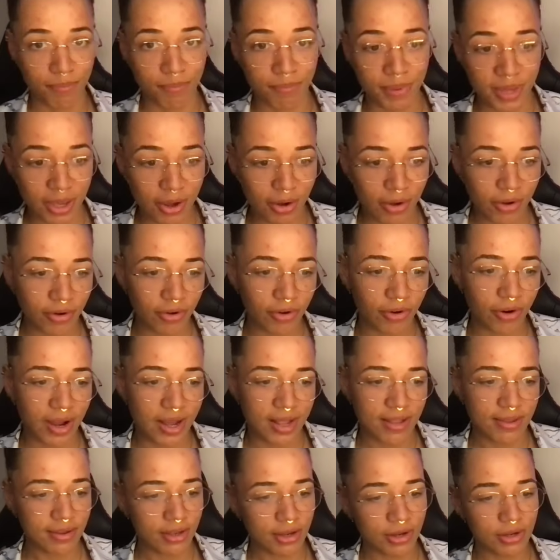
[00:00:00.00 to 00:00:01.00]
beyond
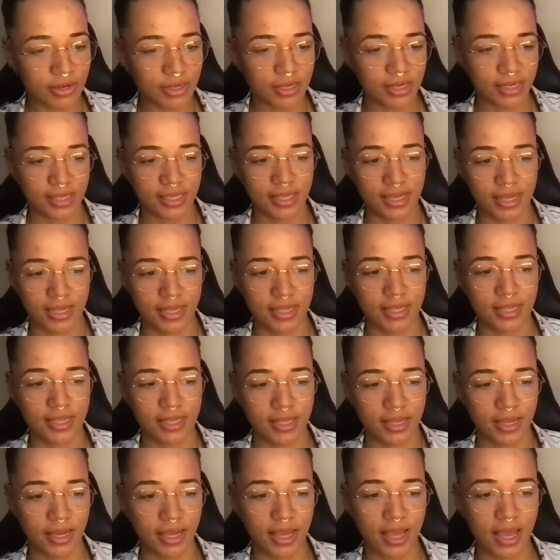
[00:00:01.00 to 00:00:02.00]
christ
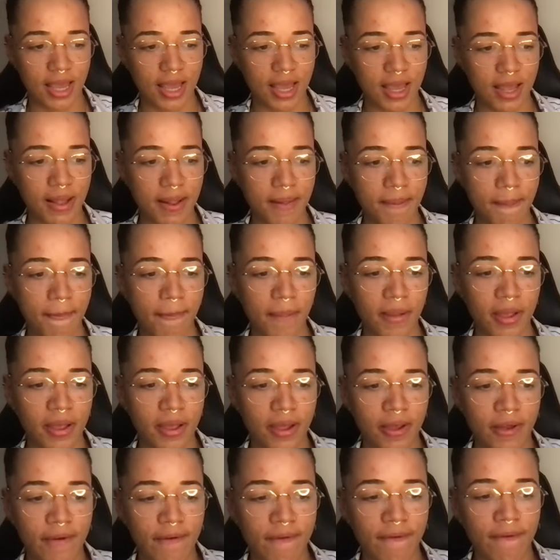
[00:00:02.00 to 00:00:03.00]
consciousness okay
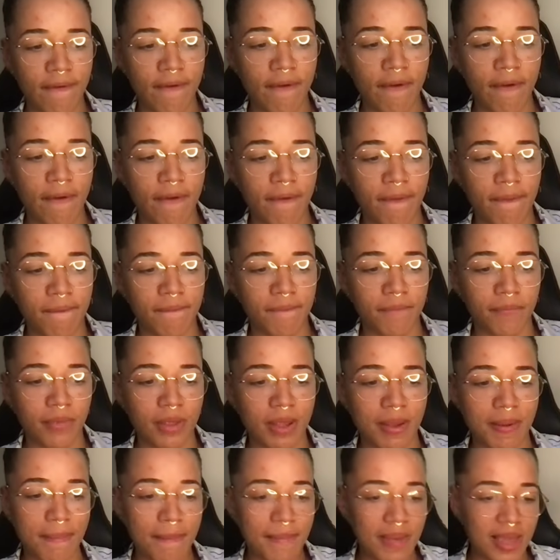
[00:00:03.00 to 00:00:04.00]

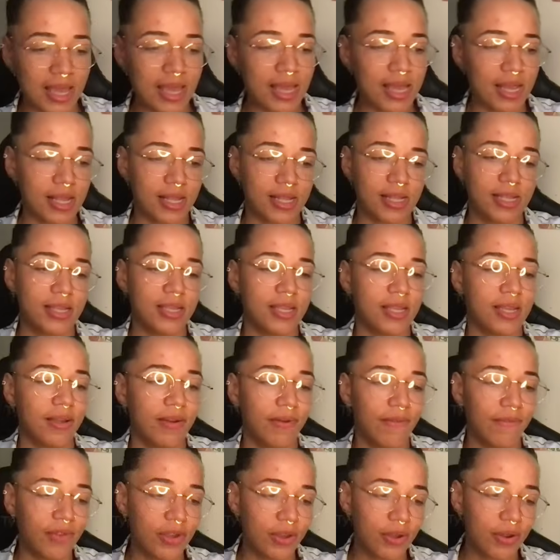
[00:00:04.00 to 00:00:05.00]
it means
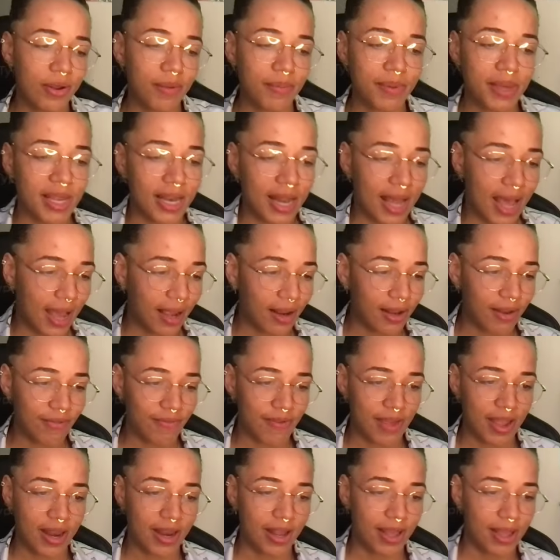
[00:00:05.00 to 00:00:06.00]
for you to be an
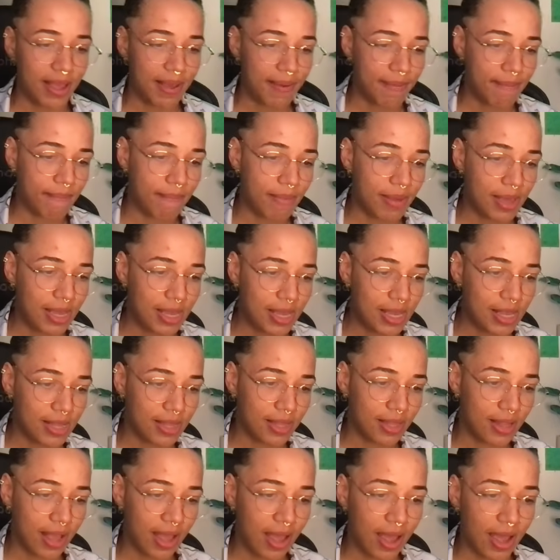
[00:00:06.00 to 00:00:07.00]
activator, it
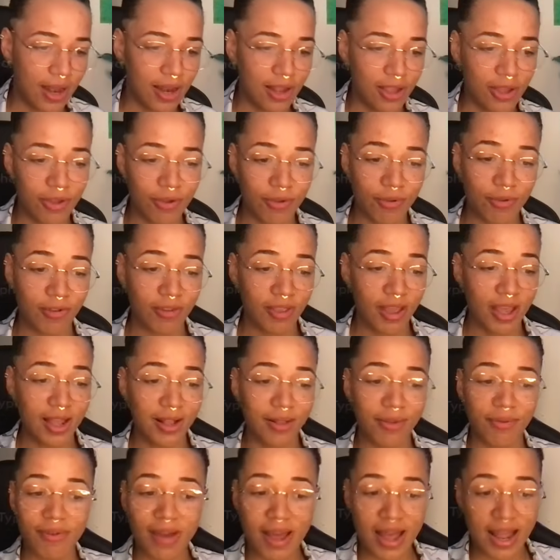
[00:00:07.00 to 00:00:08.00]
means that you say
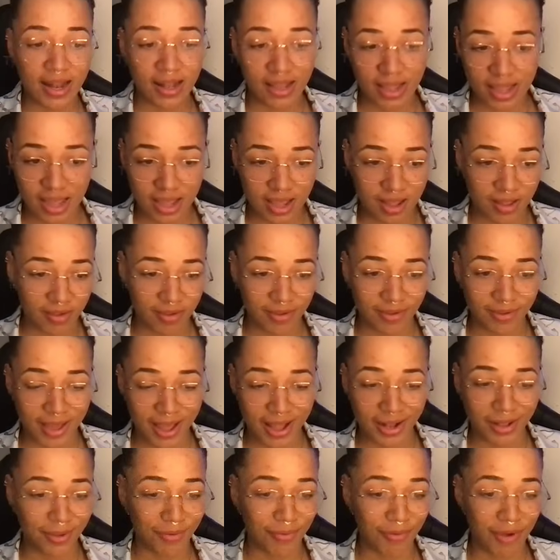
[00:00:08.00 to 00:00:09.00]
the right things
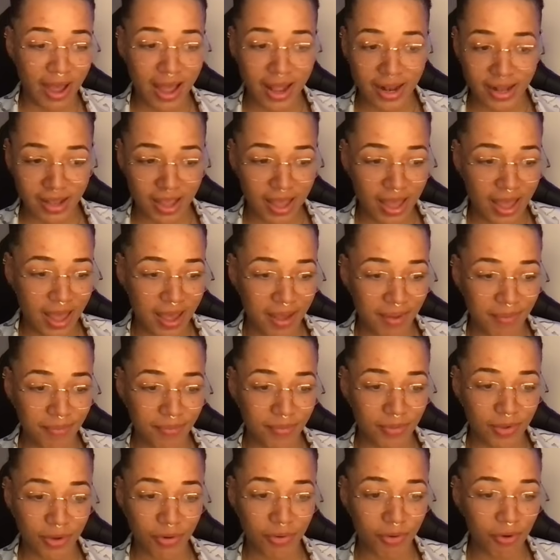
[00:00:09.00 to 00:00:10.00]
at the right
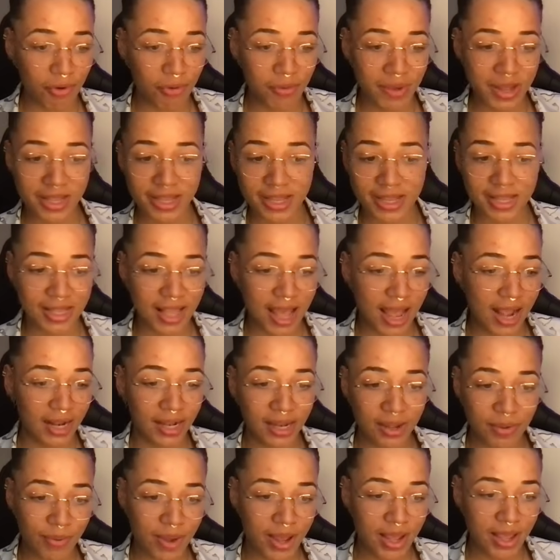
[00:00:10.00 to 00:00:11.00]
time. You're always
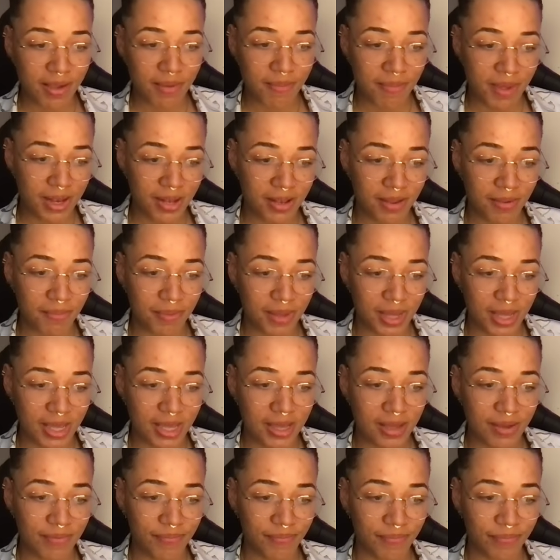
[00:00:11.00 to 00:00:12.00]
exactly where you're meant to
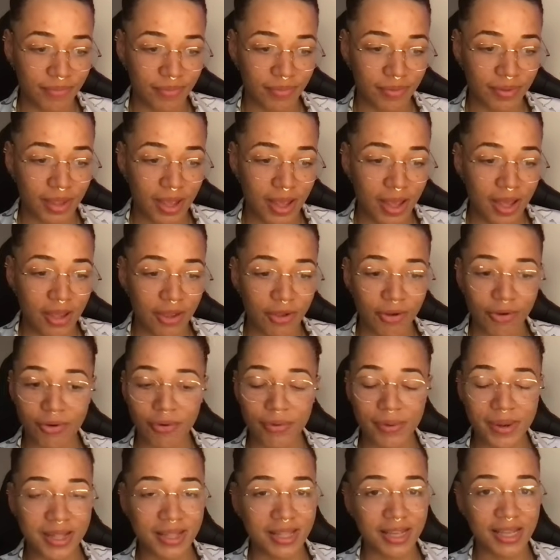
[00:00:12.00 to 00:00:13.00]
be. You're
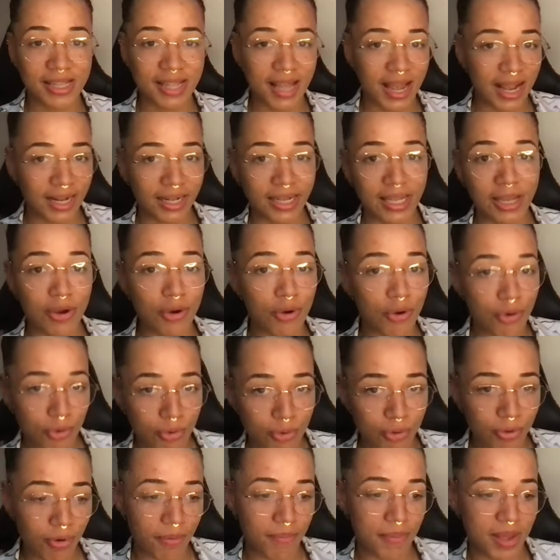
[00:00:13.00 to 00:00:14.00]
always exactly
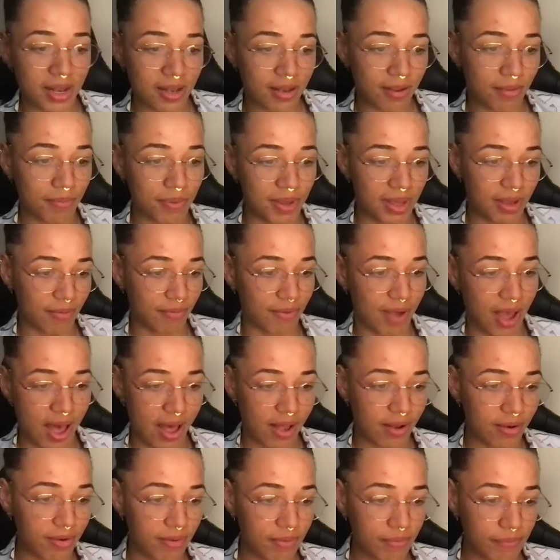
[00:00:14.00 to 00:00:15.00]
who you're meant to be
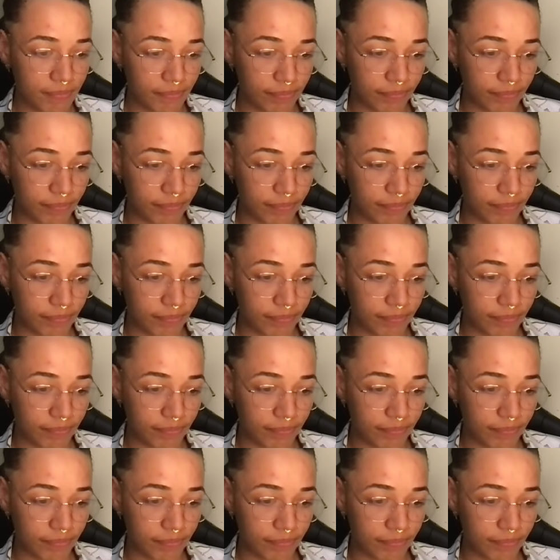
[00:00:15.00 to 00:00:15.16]
around